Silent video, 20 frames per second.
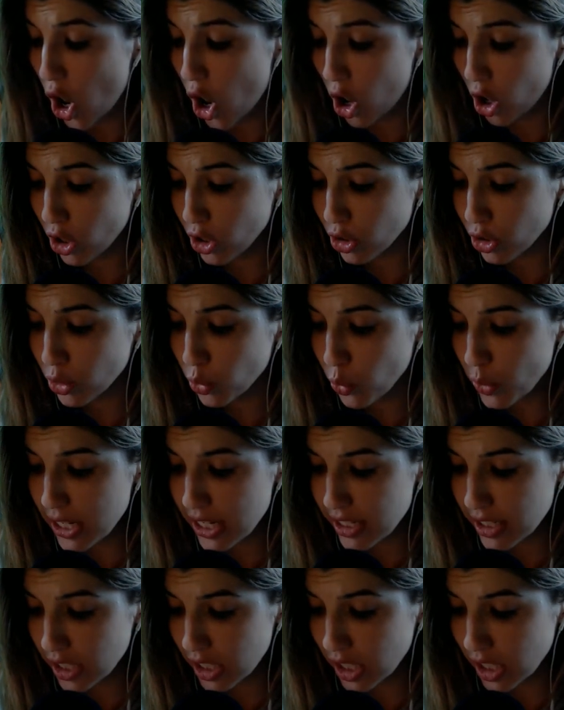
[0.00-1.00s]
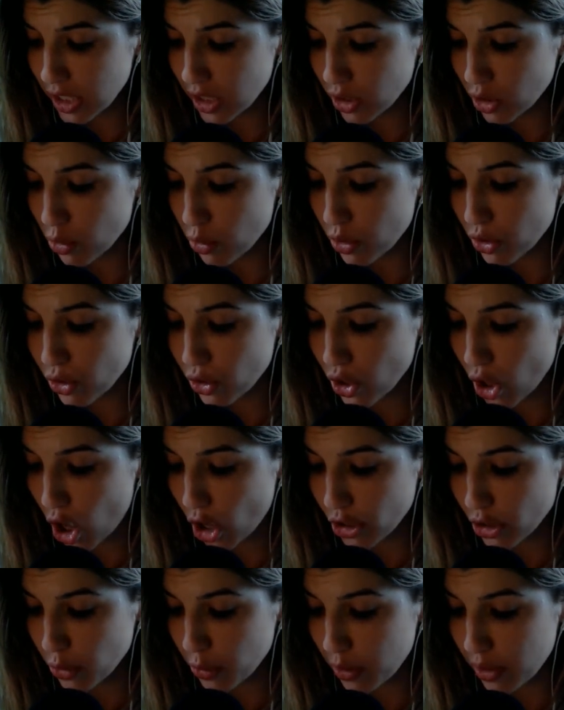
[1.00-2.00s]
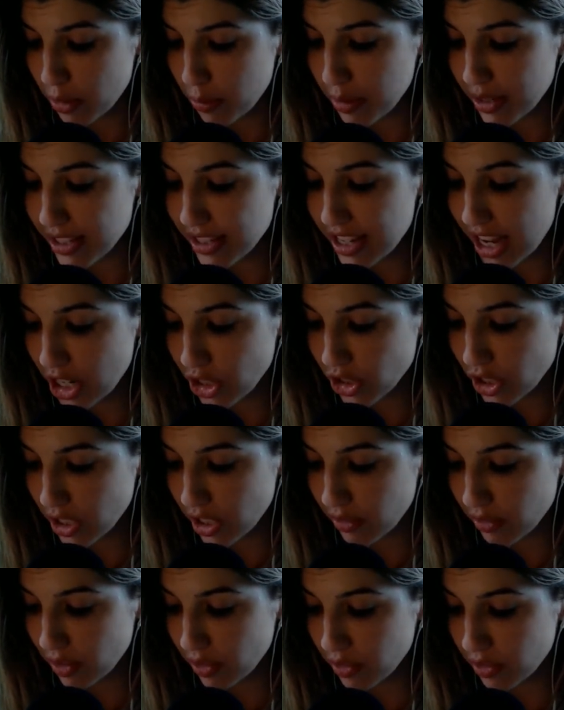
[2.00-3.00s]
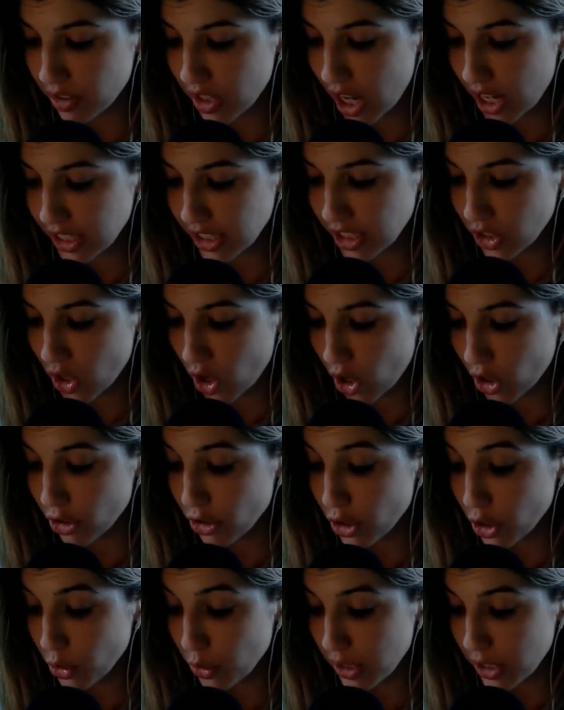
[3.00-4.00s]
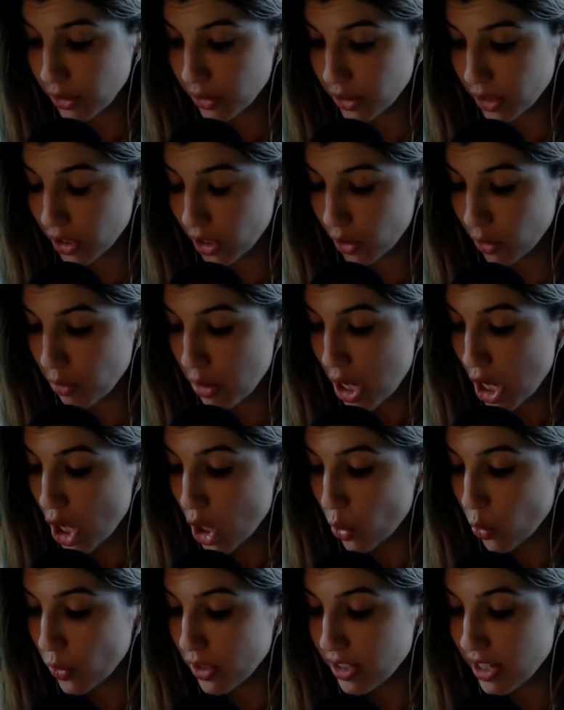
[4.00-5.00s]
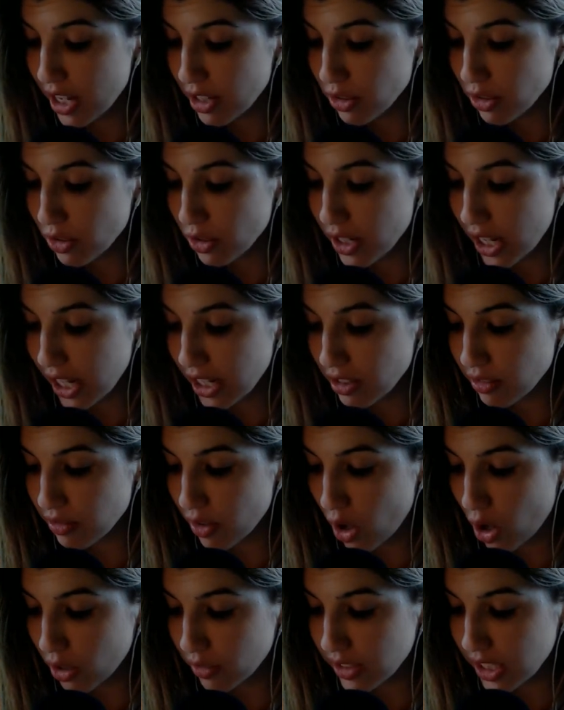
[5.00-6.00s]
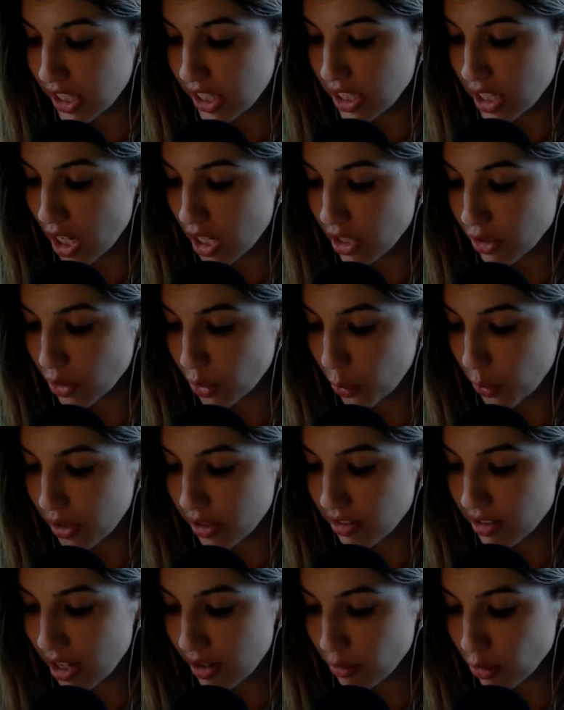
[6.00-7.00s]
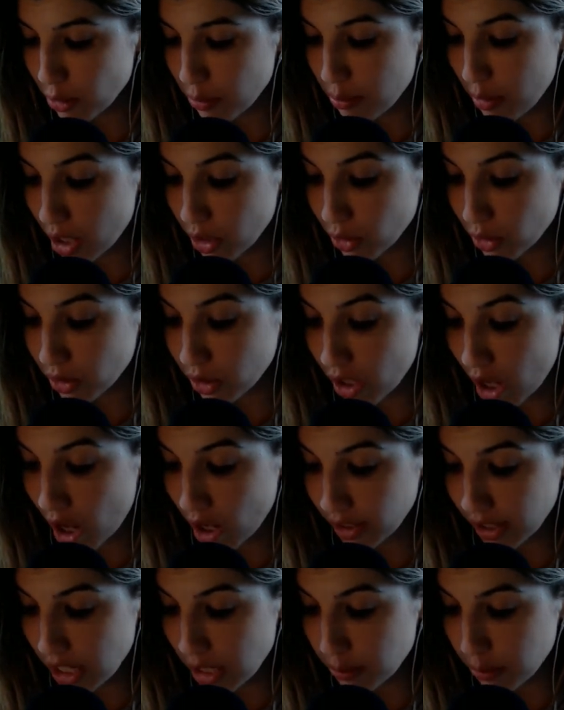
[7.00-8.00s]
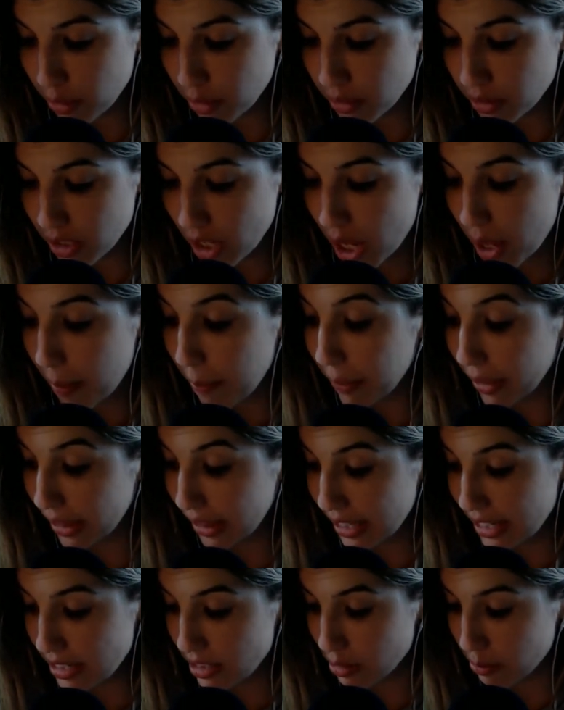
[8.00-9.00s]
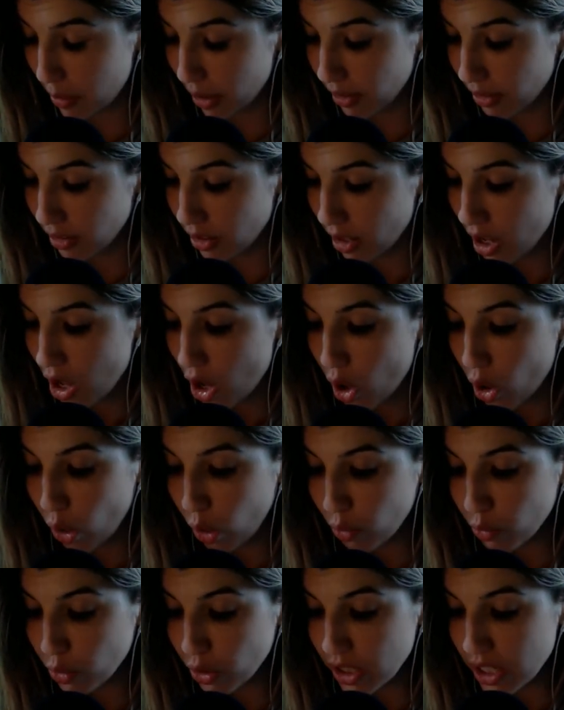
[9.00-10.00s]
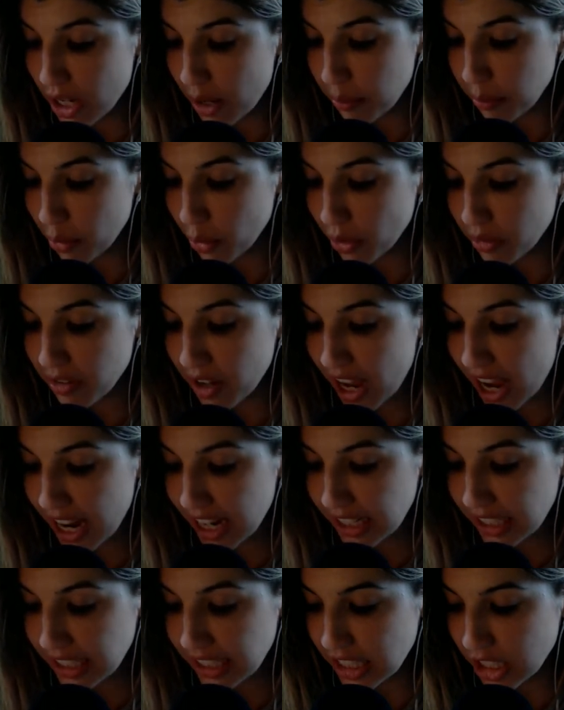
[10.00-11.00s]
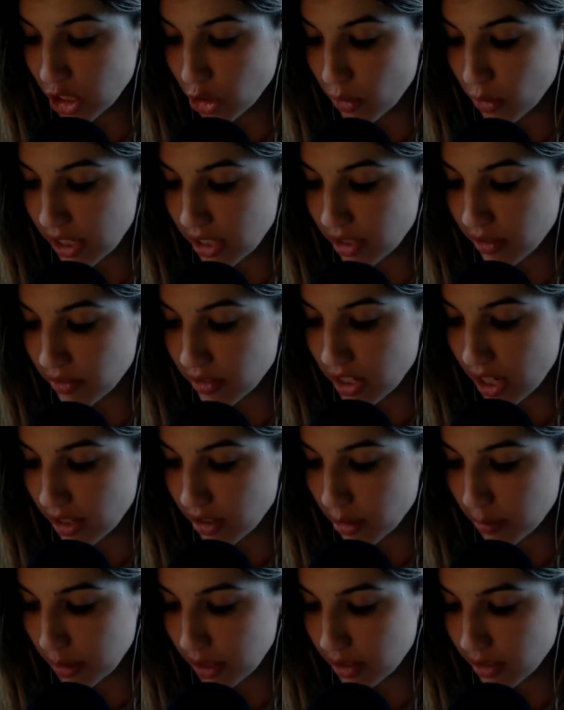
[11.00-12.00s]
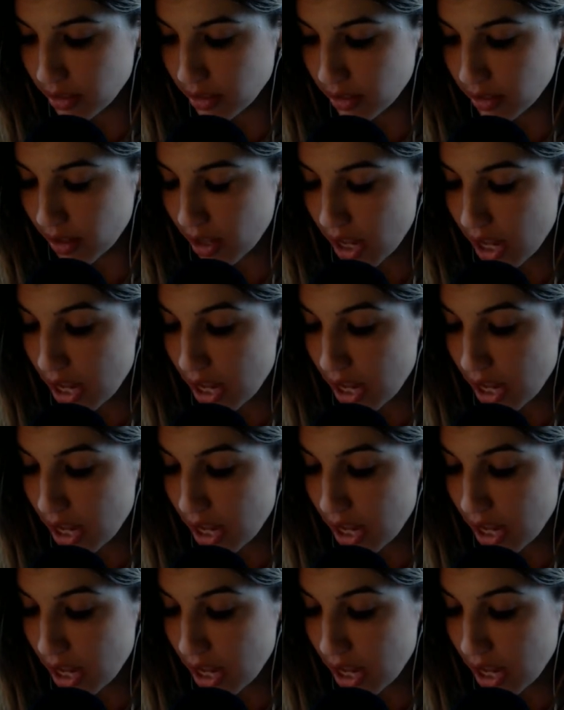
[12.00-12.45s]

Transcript: Arnold Weasley, who was charged with possession of a flying car 2 years ago, was yesterday involved in a tussle with several Muggle law-keepers, policemen, over a number of highly aggressive dustbins.